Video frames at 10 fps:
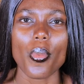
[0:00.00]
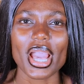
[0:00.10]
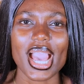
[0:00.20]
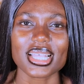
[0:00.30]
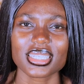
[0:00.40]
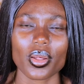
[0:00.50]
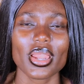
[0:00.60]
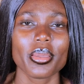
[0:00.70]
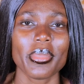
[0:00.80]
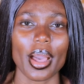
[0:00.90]
Obecast
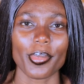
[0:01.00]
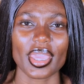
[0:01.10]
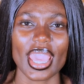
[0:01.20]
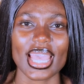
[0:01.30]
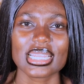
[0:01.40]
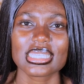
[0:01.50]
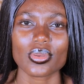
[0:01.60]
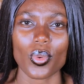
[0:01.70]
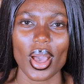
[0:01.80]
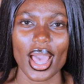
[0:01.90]
Wally Mammy and
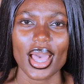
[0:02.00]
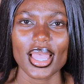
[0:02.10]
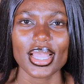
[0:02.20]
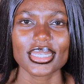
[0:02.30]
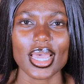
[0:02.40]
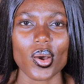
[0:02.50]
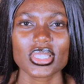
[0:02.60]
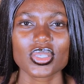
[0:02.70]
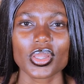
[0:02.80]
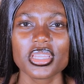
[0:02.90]
Soa.
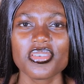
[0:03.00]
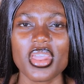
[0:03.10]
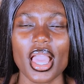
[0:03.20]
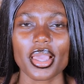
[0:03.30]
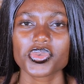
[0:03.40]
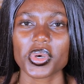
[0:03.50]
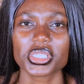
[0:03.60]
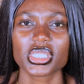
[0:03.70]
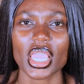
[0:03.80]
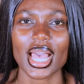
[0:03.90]
Now turning the
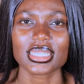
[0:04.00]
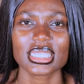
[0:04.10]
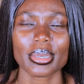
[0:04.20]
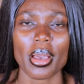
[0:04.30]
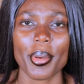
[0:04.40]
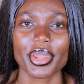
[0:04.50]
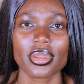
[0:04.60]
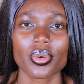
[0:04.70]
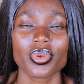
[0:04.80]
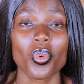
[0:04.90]
one chain as see my man
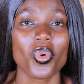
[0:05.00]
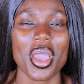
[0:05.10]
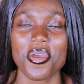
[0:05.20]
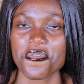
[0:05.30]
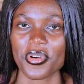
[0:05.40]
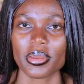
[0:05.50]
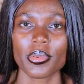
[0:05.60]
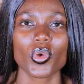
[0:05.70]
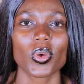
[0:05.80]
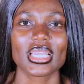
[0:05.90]
no who and fan will
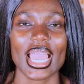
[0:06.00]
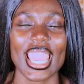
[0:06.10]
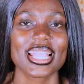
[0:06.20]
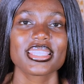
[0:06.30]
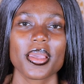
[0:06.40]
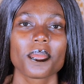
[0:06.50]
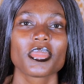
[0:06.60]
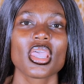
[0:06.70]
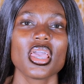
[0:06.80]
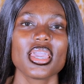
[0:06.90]
be or that any
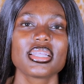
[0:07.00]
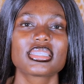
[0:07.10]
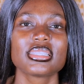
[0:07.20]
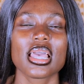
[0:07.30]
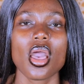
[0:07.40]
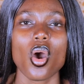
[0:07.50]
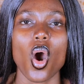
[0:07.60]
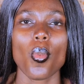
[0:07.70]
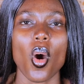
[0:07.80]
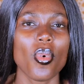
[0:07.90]
internet
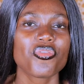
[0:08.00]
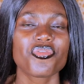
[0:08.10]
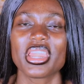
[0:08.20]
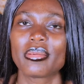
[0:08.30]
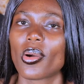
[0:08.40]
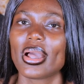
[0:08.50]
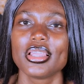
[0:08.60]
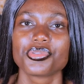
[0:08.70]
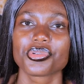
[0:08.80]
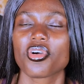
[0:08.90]
or more friendly by
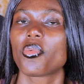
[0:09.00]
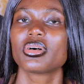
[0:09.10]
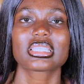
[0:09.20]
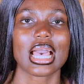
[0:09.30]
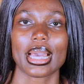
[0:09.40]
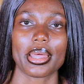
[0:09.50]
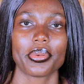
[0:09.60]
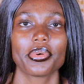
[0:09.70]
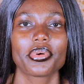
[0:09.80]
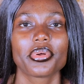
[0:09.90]
Wally's who come on
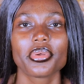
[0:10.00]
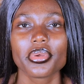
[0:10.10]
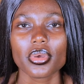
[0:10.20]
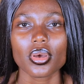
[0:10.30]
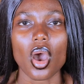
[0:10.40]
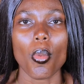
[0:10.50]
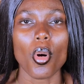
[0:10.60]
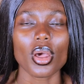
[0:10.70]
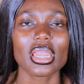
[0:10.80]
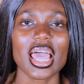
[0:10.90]
Sankano. I'm
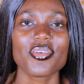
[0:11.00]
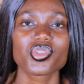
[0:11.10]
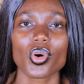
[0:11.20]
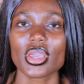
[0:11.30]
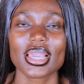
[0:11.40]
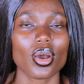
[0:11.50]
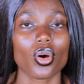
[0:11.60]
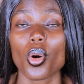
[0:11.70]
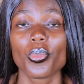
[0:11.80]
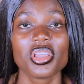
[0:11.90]
gonna live so you
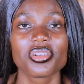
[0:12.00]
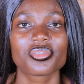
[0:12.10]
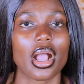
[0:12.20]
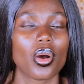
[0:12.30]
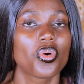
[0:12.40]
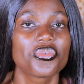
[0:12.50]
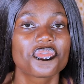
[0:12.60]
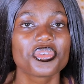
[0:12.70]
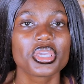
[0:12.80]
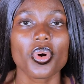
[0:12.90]
complain crap
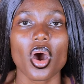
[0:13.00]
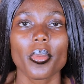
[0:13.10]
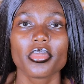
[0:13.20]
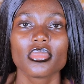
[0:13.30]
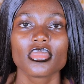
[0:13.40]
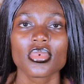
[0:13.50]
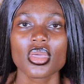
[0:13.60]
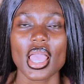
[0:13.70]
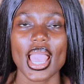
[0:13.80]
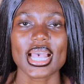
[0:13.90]
of you.
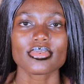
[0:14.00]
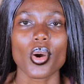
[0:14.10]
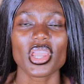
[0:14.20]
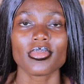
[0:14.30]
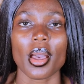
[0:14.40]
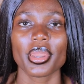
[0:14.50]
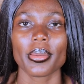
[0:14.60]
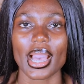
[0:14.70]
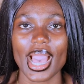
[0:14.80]
And some of them are very